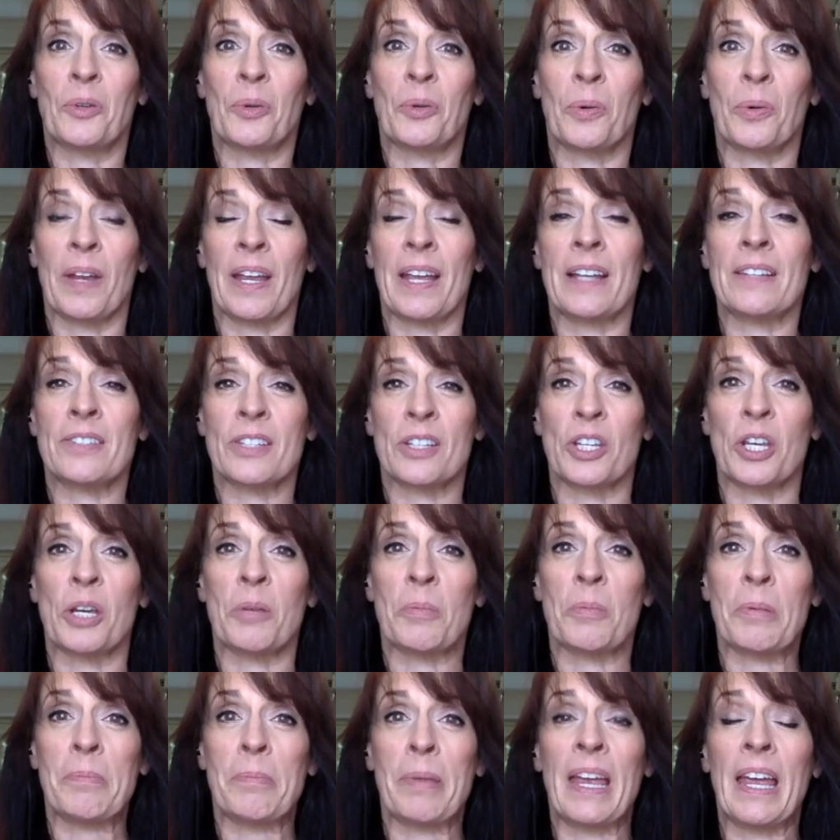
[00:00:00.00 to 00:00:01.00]
Creates a
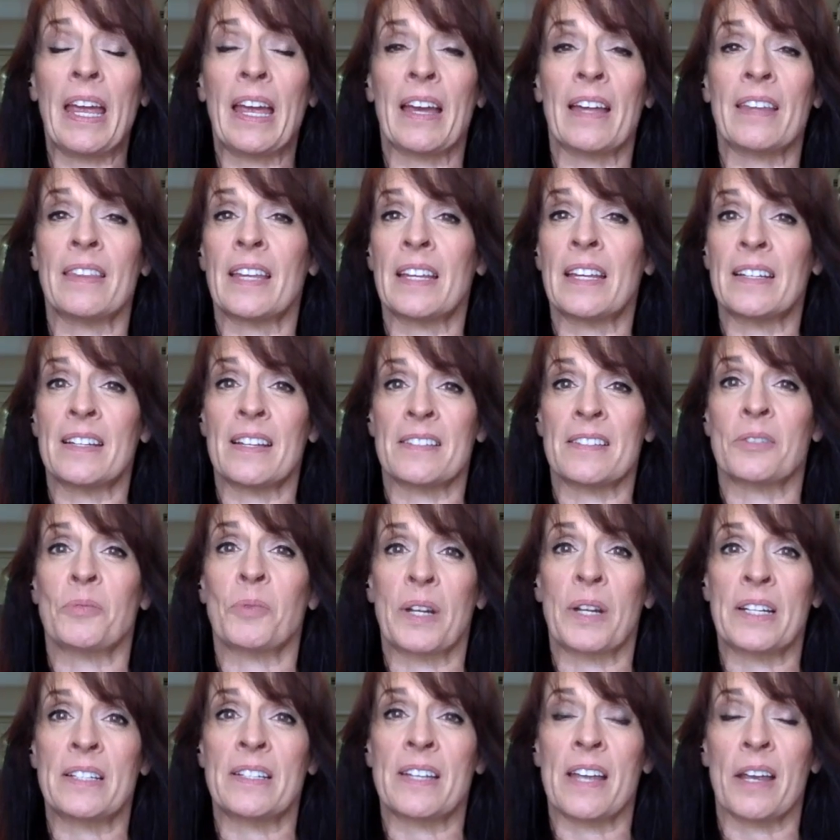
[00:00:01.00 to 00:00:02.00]
human being and then doesn't
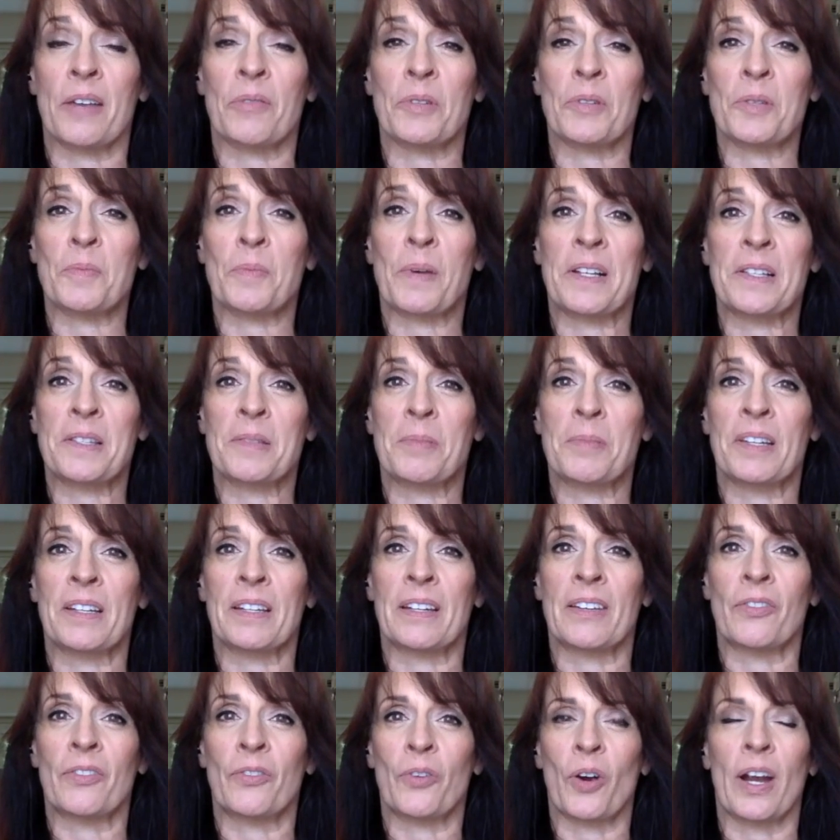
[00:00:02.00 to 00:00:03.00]
want to take
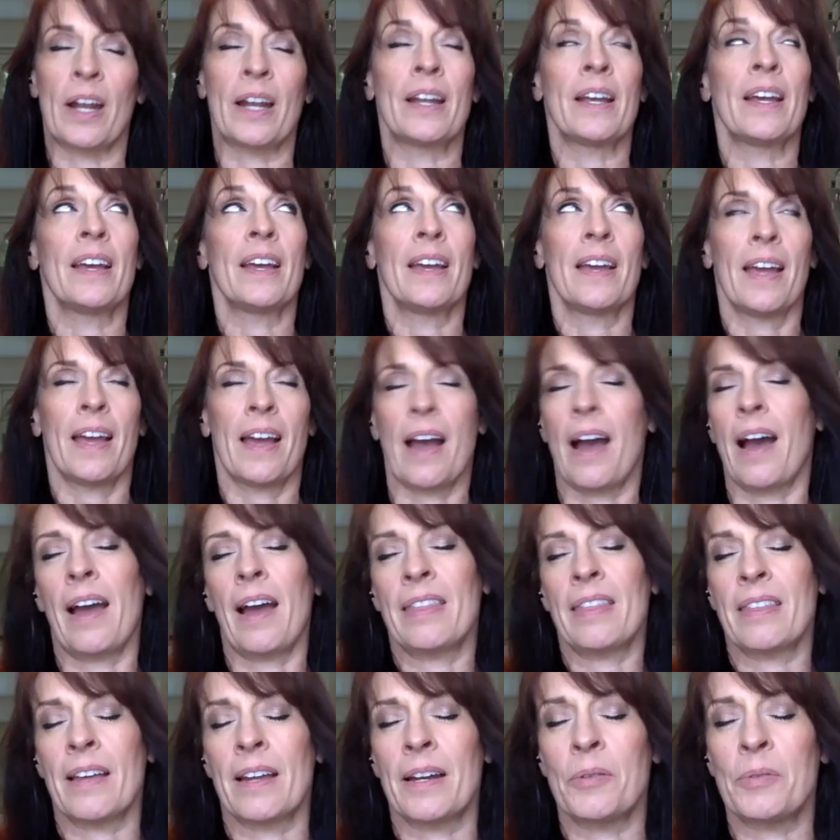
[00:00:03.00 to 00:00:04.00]
responsibility for it. I
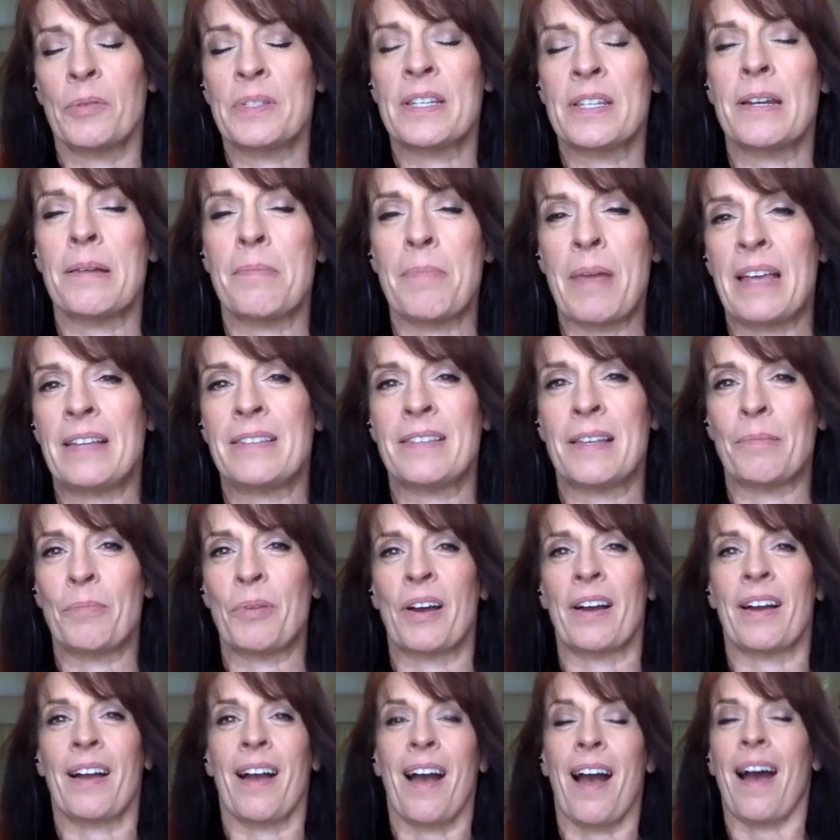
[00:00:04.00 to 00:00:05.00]
thought it was an amazing
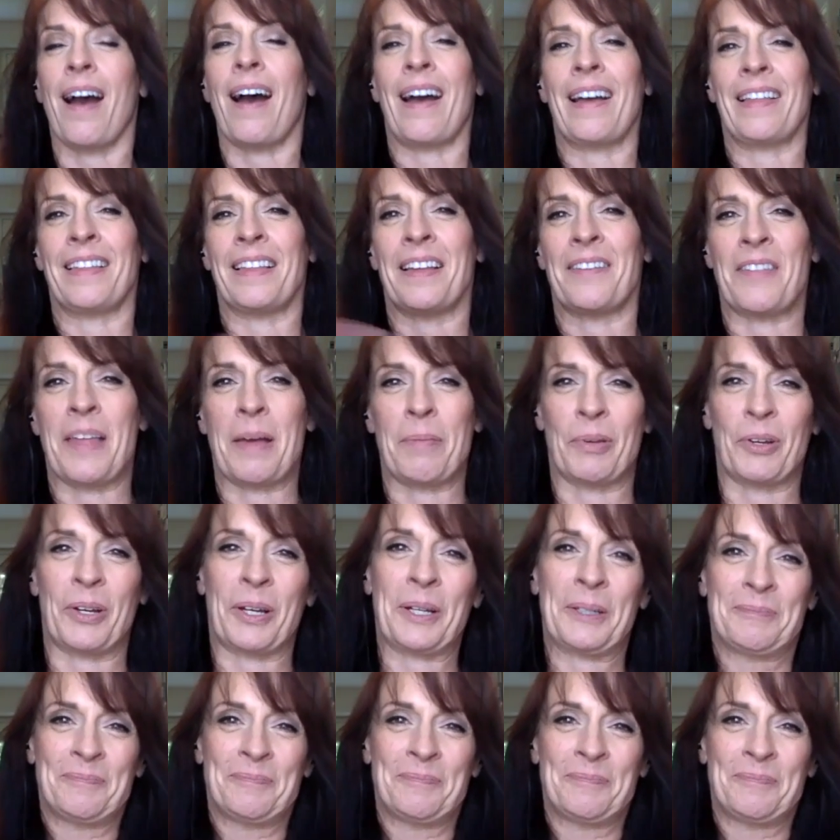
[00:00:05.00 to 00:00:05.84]
book. I love that book.